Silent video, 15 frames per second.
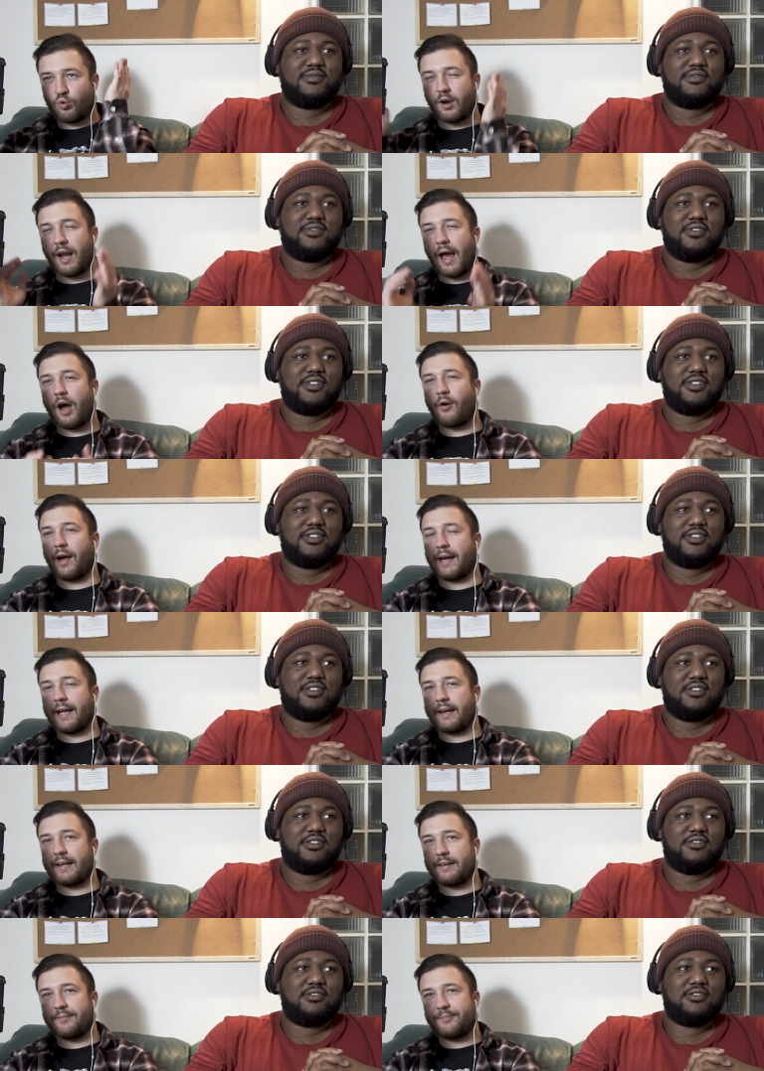Speaker 1: Now I
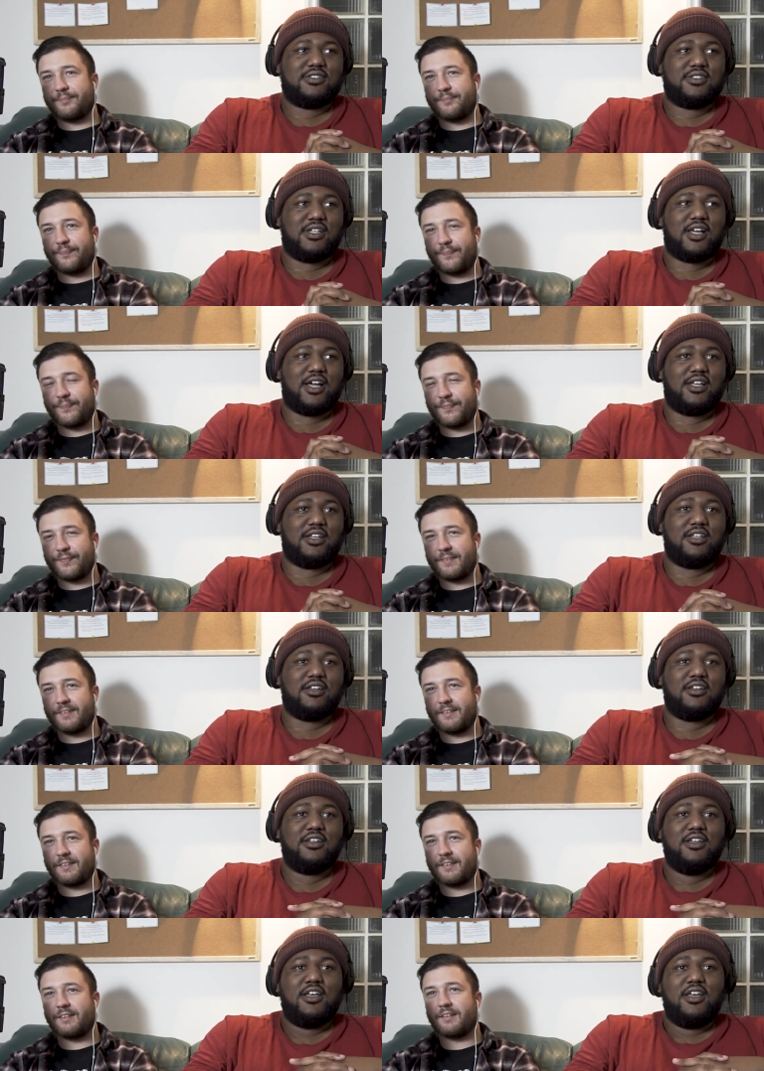get it.
Speaker 2: Sick
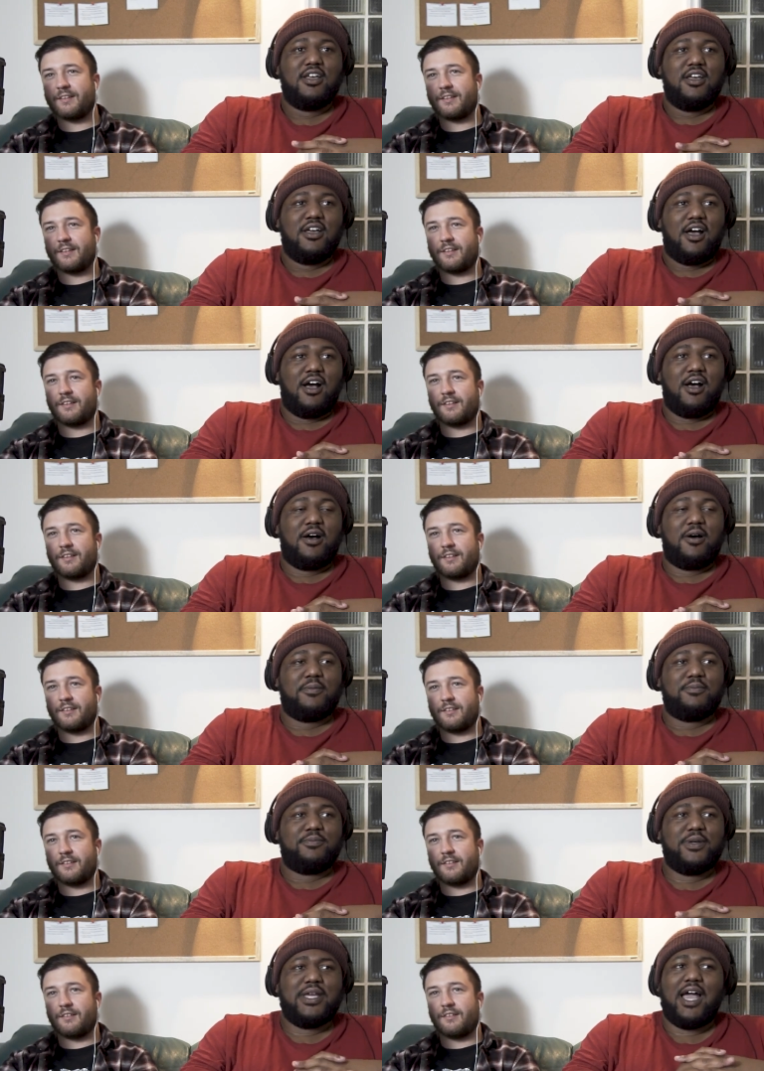idea.
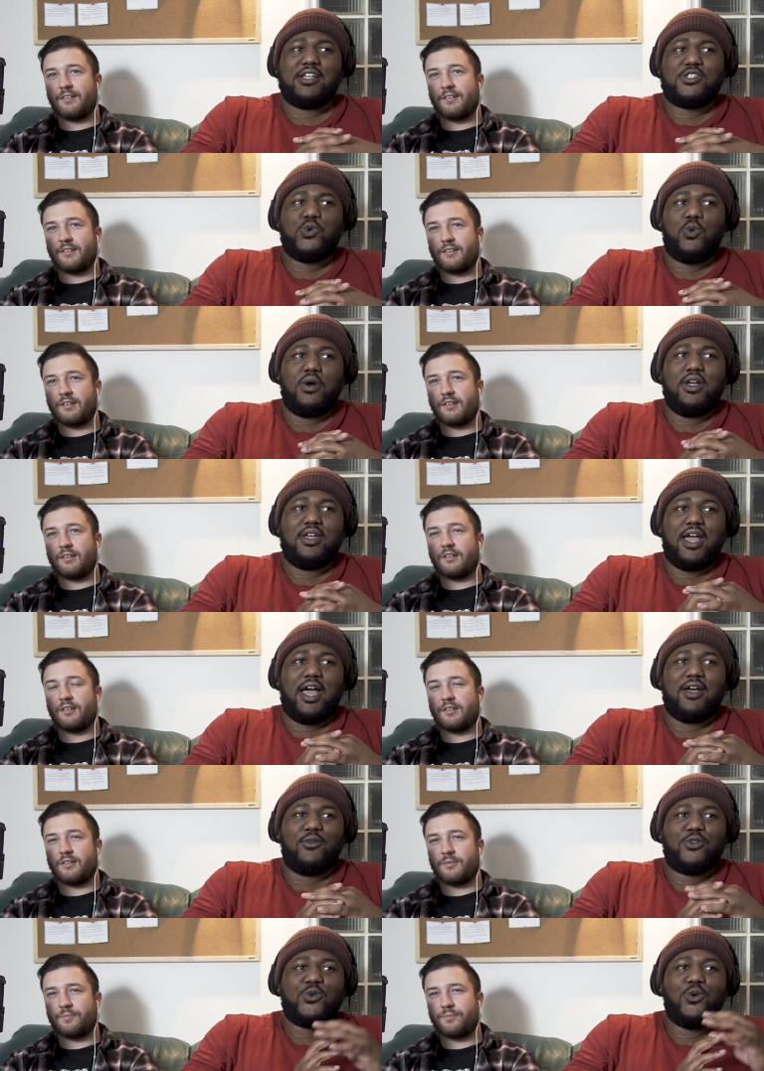Um, but yeah, toward
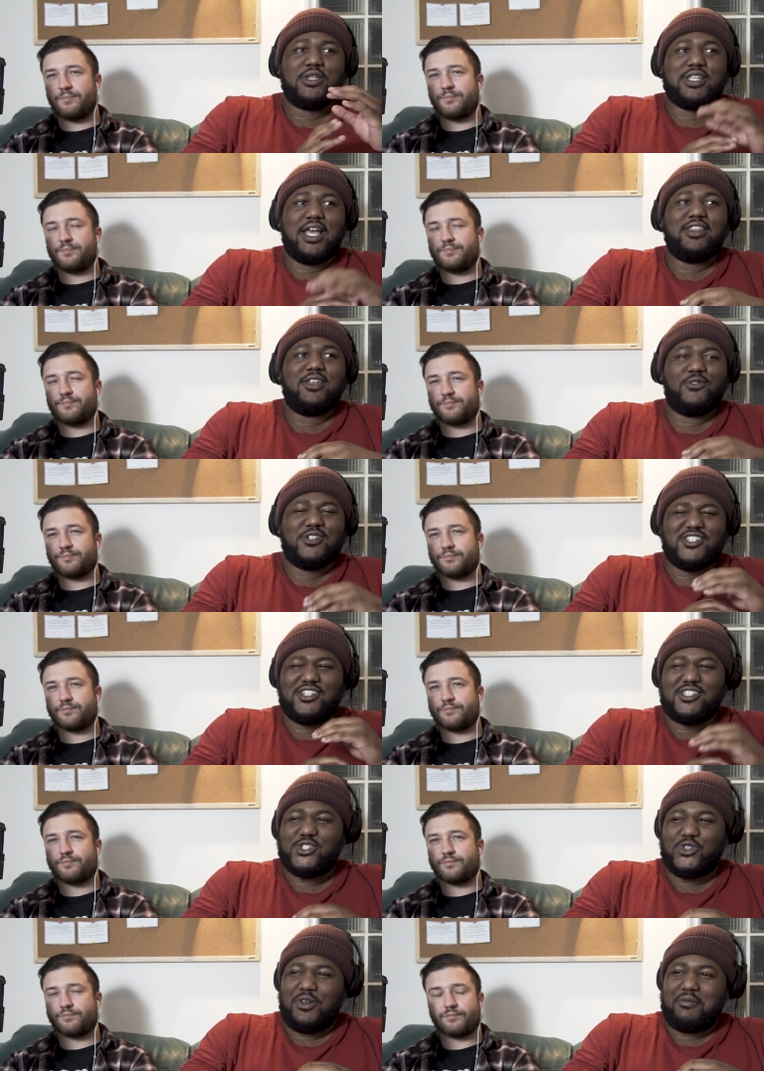yeah towards the end, then when she
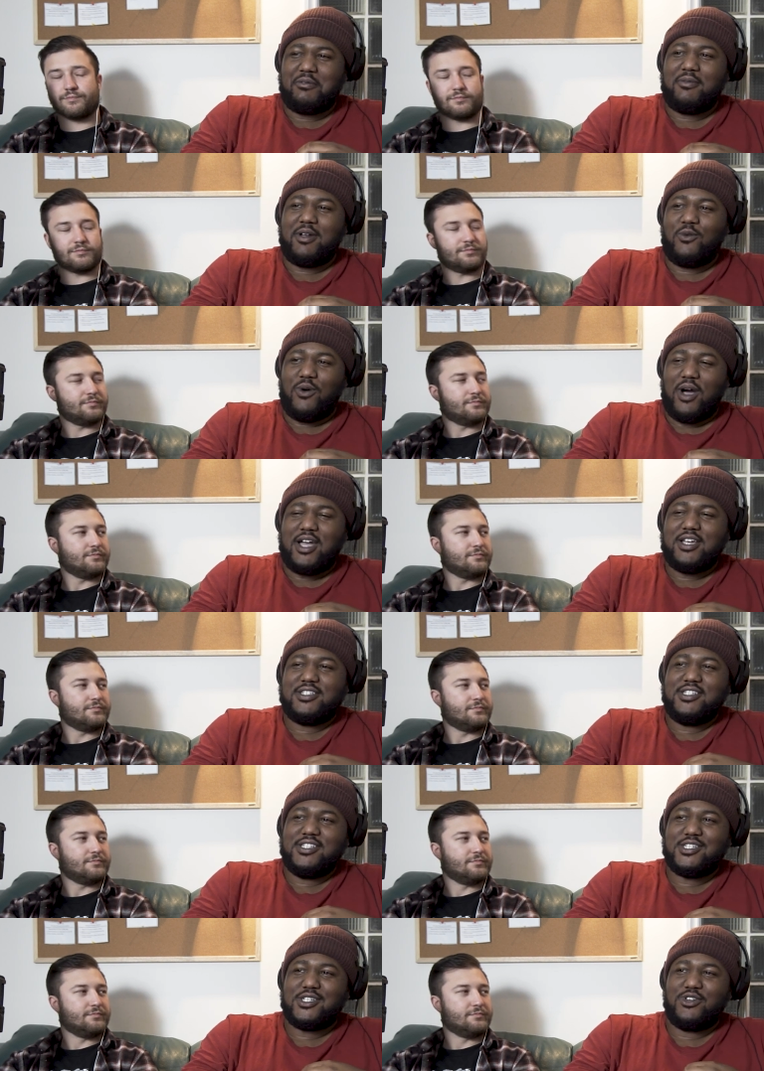started screaming, I'm like, why is
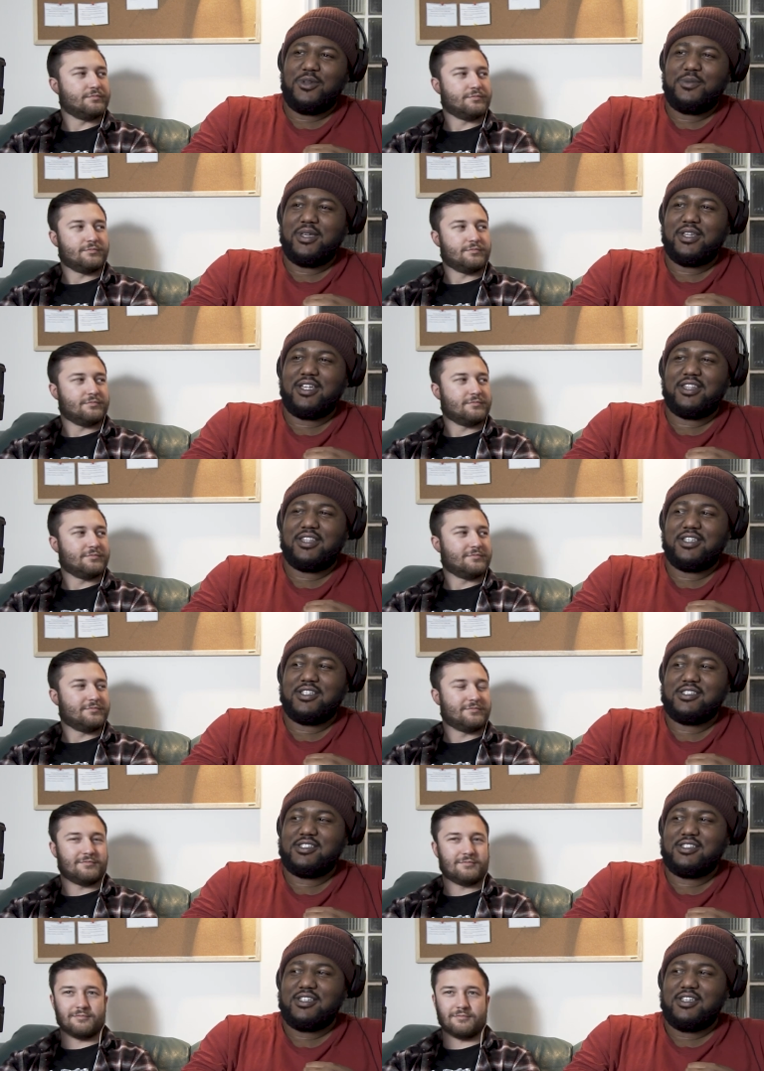she screaming like
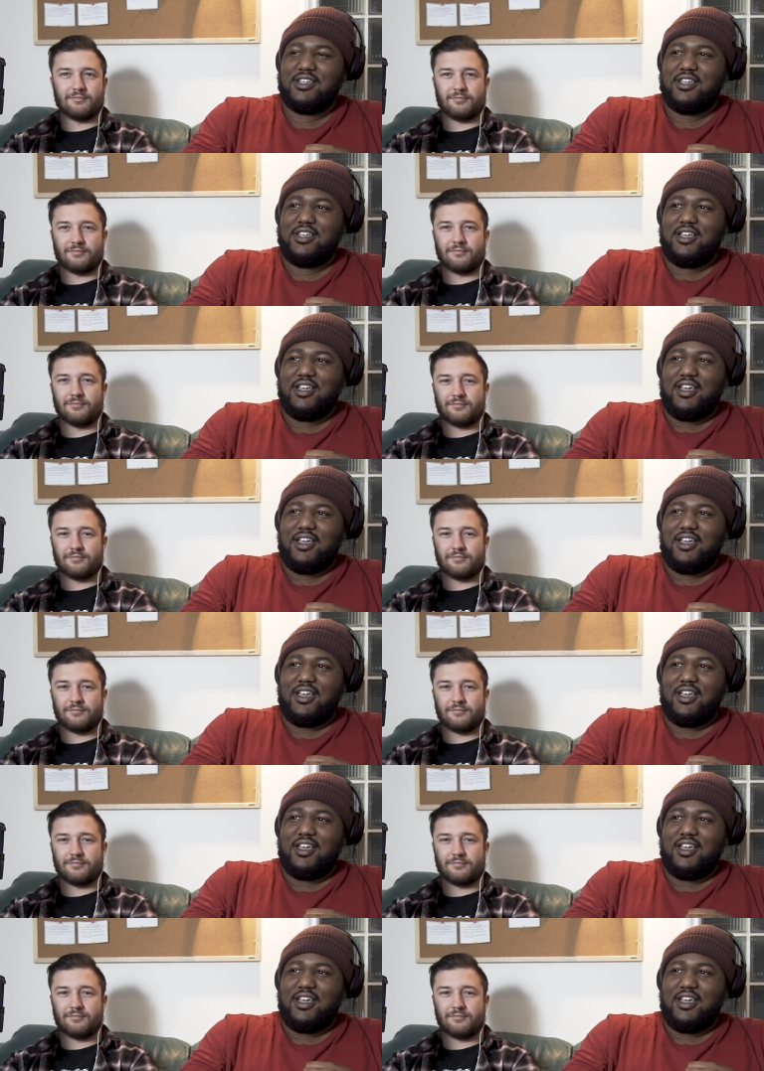this? Mm-hmm.